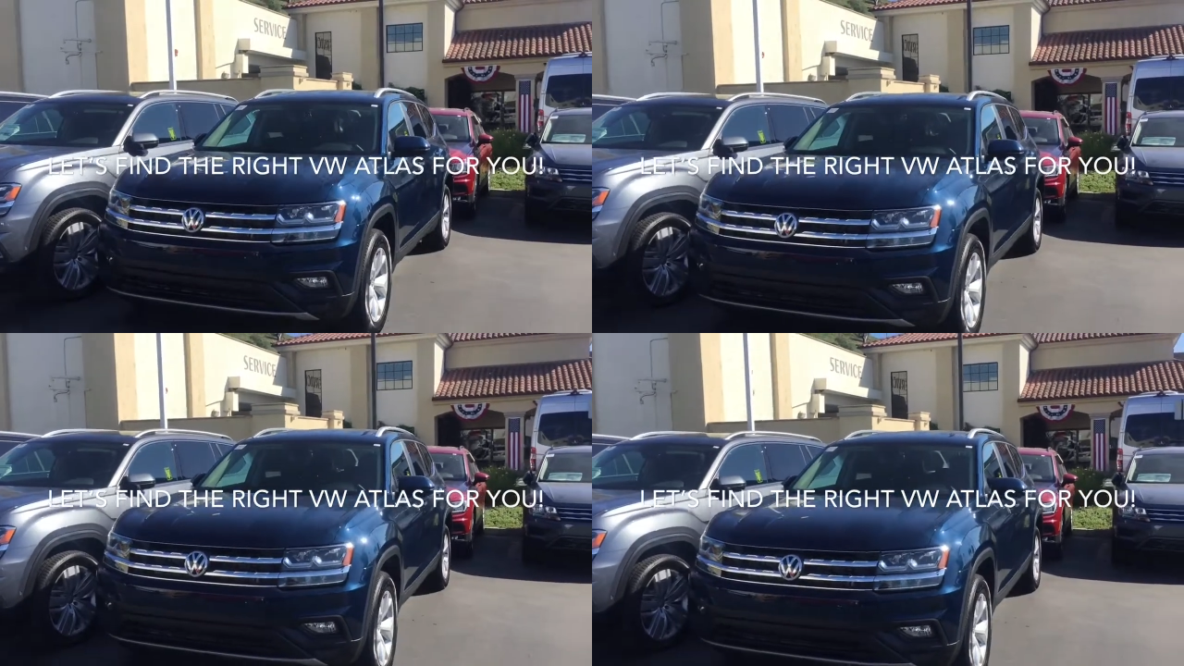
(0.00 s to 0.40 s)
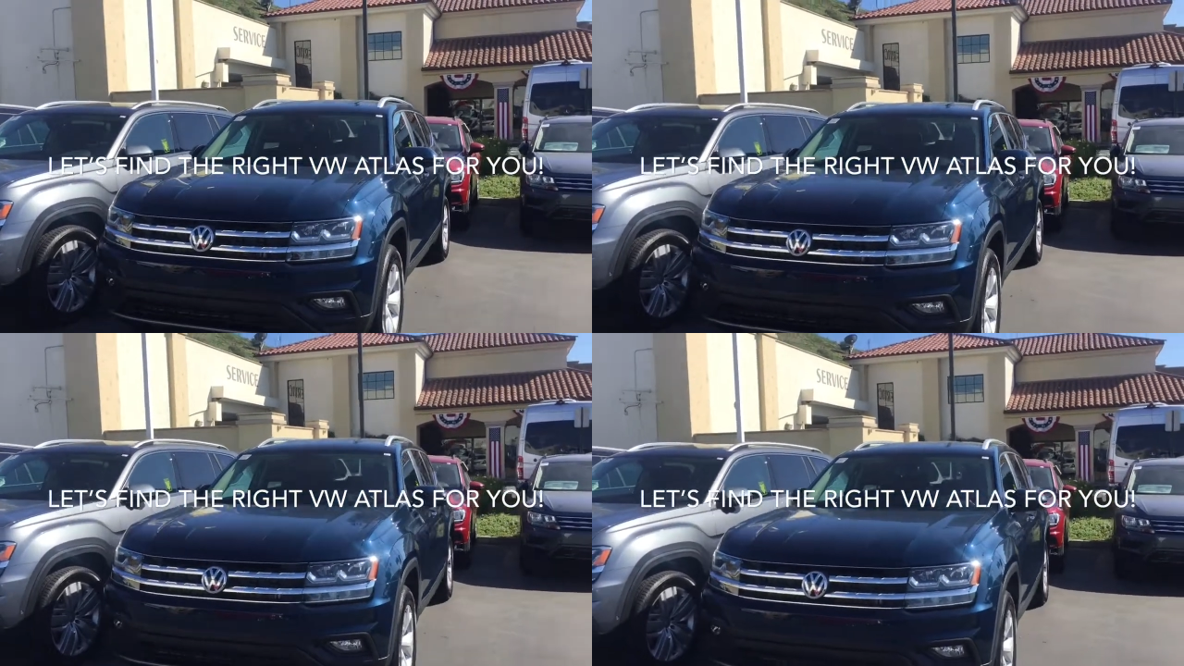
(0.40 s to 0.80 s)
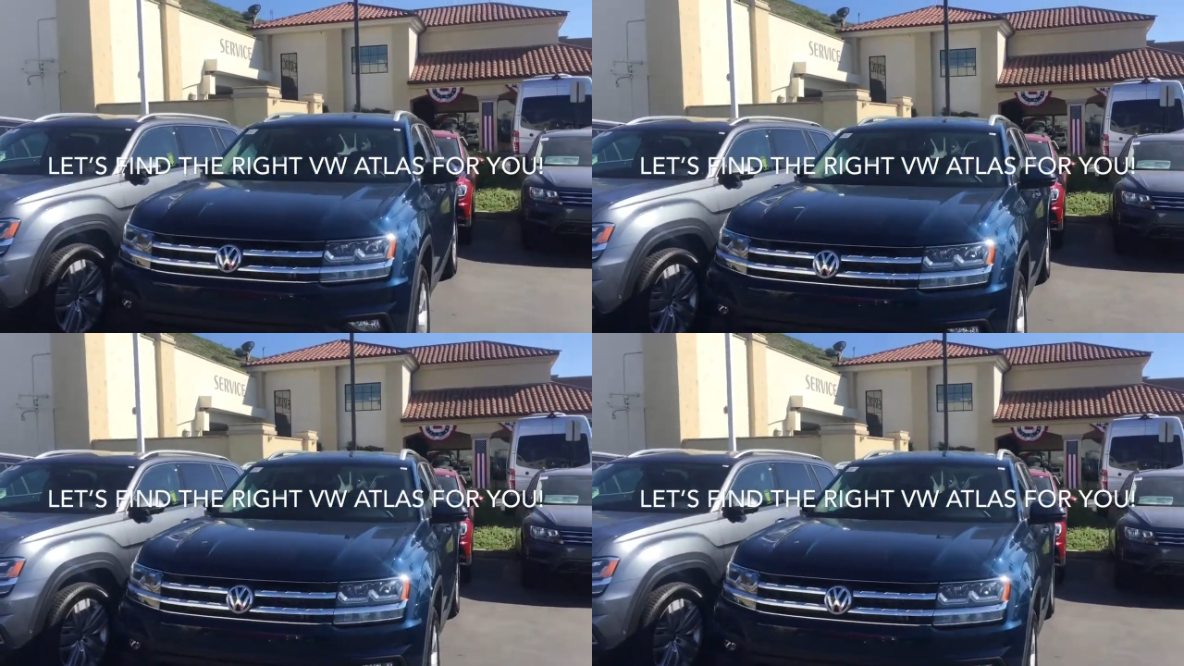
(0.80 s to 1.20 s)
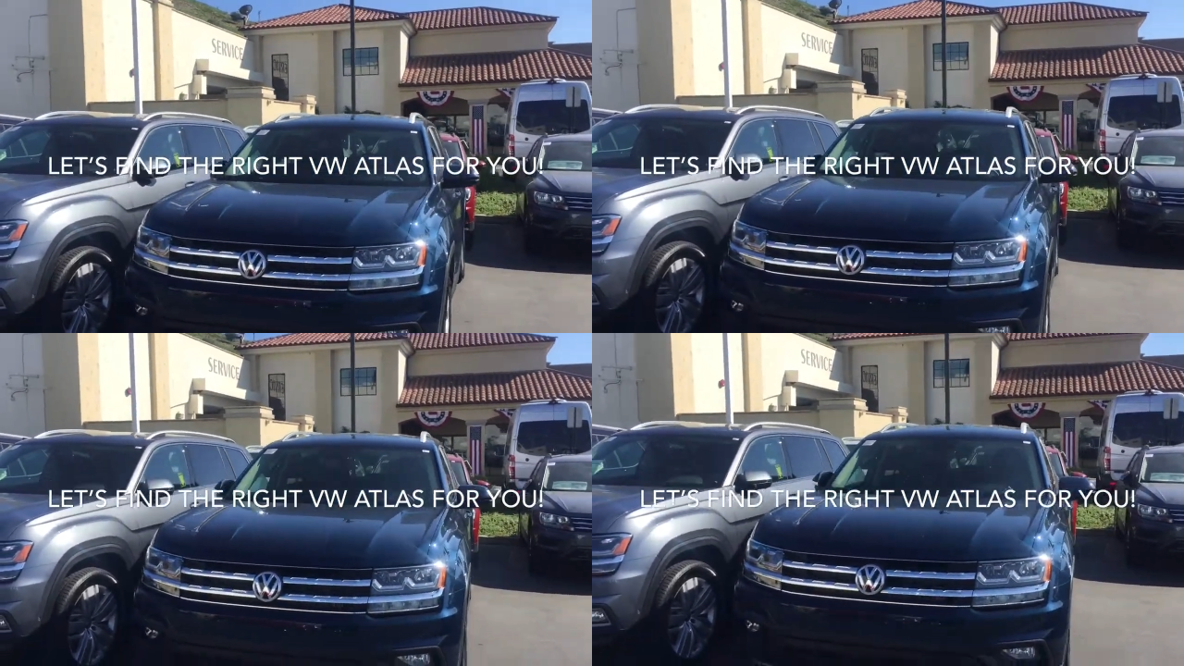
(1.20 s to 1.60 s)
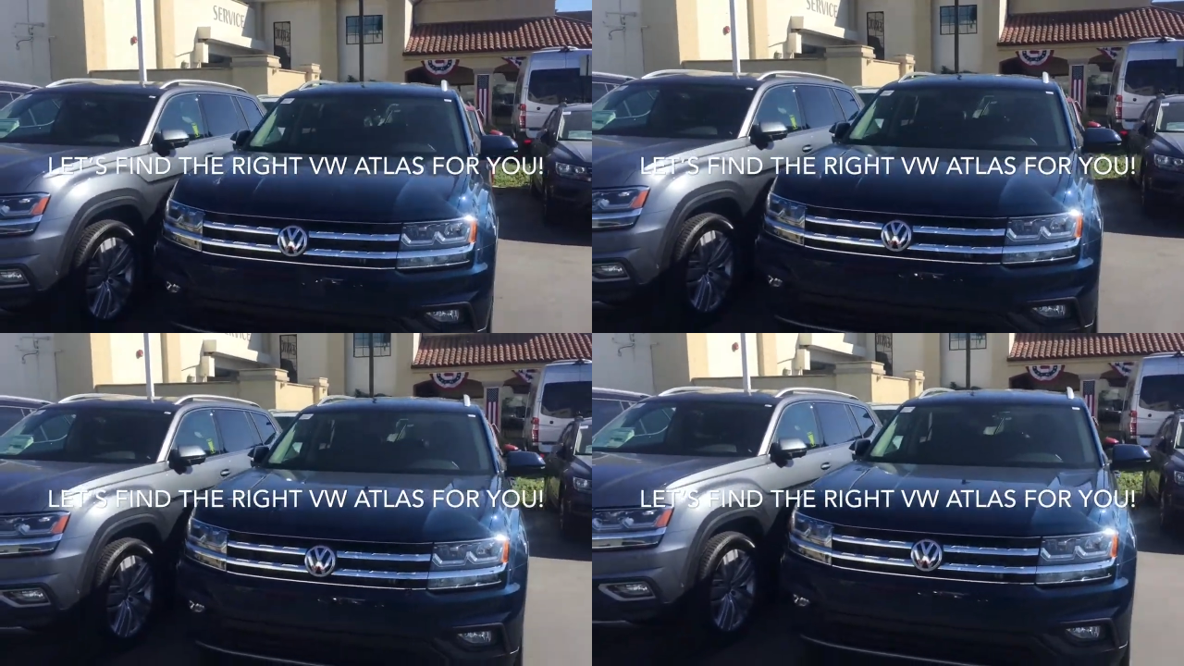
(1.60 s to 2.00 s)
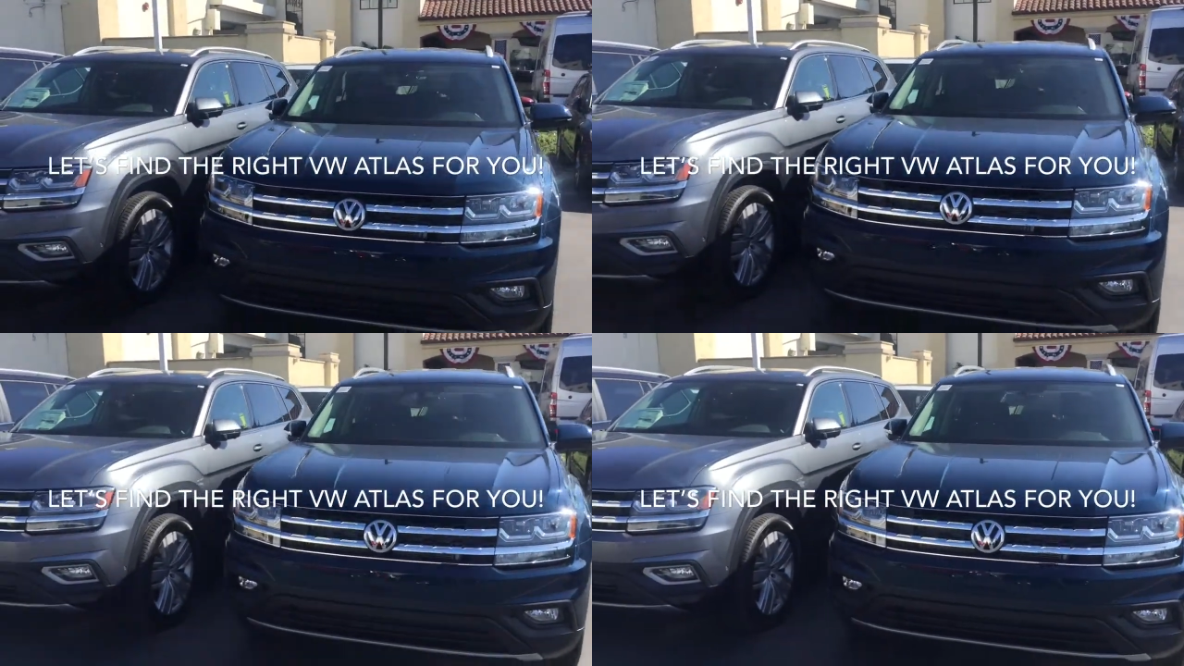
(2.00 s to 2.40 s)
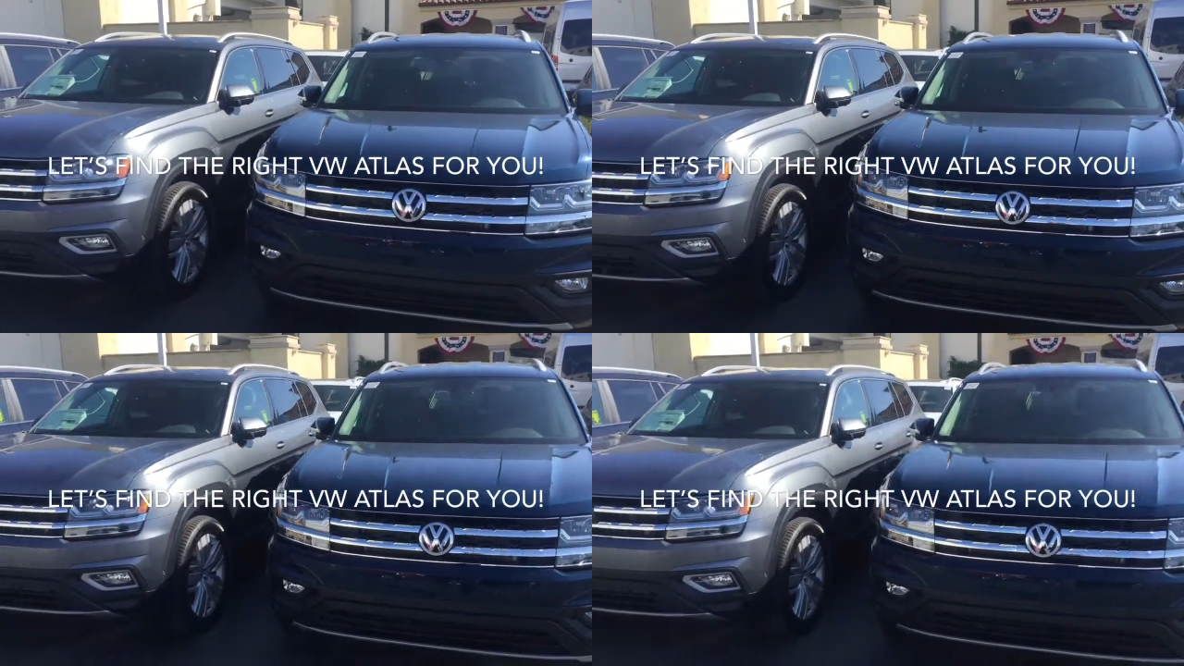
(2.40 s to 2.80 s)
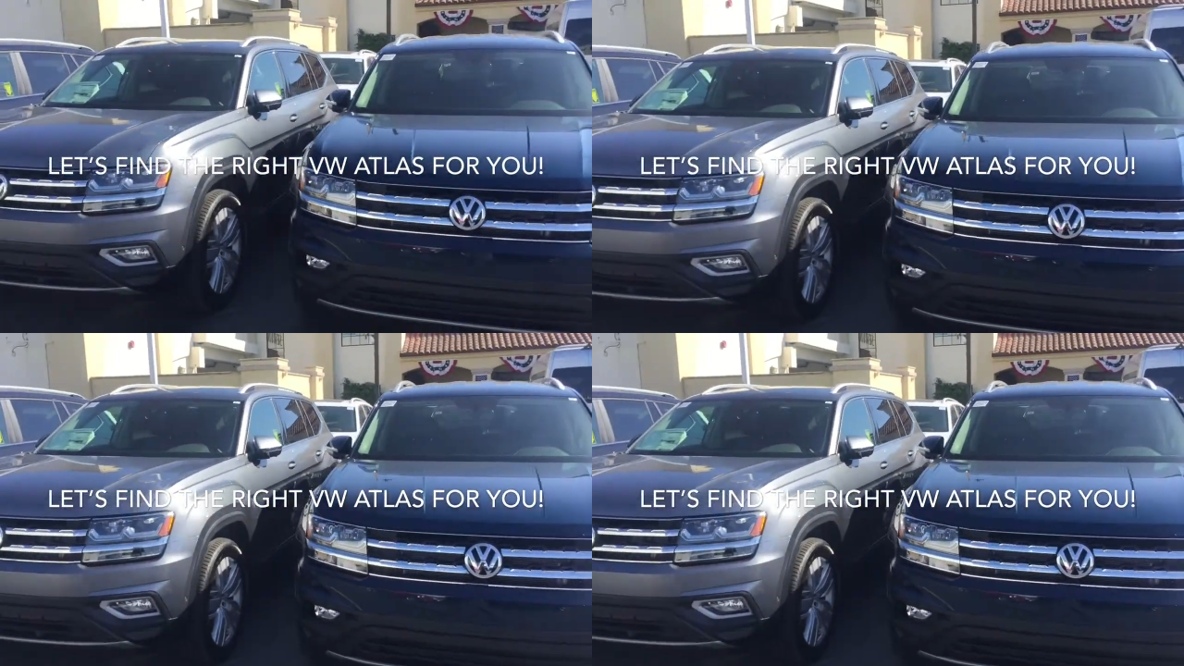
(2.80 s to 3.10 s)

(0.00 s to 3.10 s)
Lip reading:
Nobody's mouth can be seen.